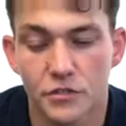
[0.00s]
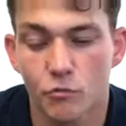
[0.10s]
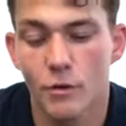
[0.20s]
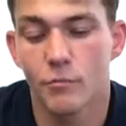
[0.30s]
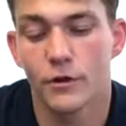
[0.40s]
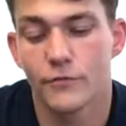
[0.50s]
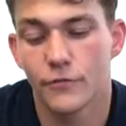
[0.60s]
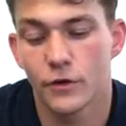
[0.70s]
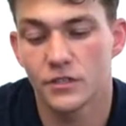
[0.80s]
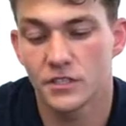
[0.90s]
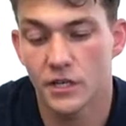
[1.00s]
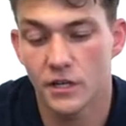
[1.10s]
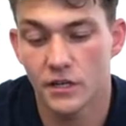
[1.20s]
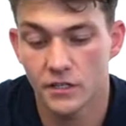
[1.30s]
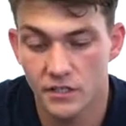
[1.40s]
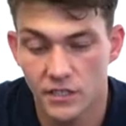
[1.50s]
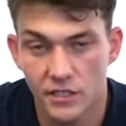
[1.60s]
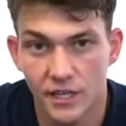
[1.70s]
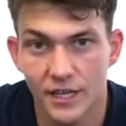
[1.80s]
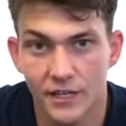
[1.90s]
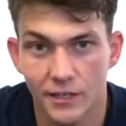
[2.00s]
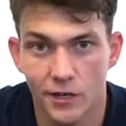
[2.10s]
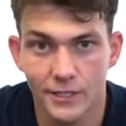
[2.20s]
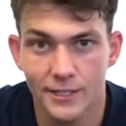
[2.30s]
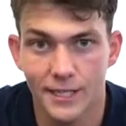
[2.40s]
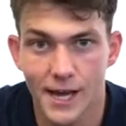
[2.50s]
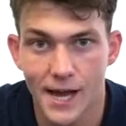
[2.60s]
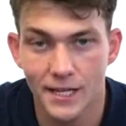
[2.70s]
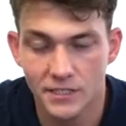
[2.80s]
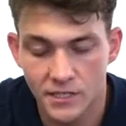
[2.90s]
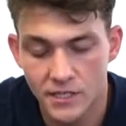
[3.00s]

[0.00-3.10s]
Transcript: that when my foot turned in like that